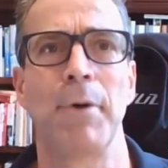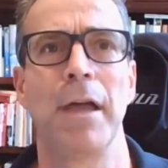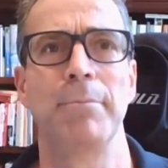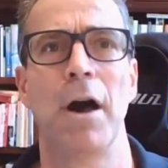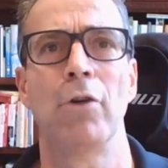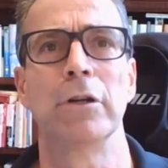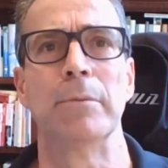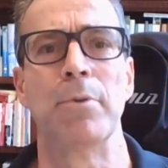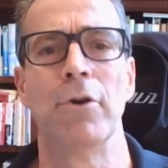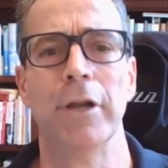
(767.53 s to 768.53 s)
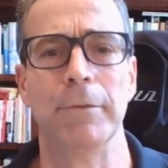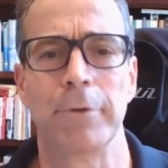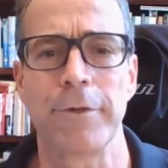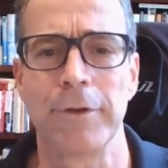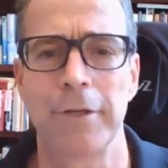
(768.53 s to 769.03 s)
by PowerPoint
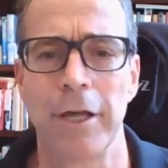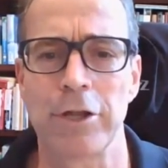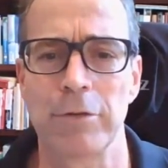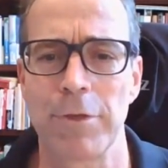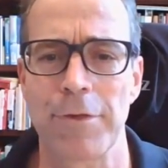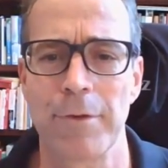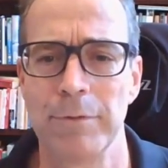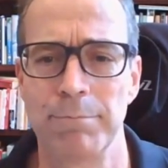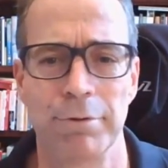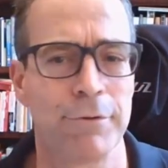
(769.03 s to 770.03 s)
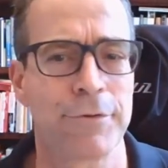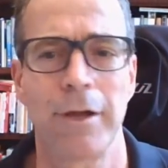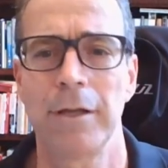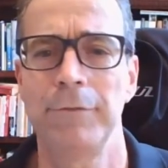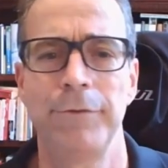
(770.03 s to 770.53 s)
presentation when someone pulls
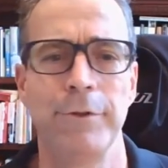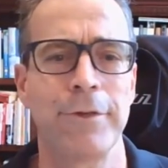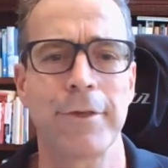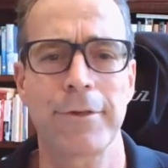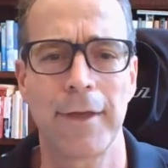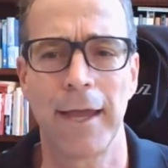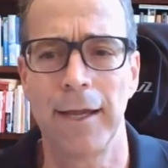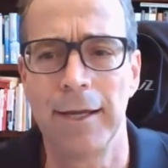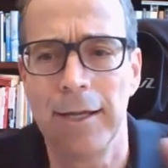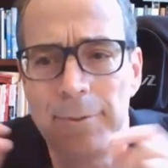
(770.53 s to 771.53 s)
out a confusing slide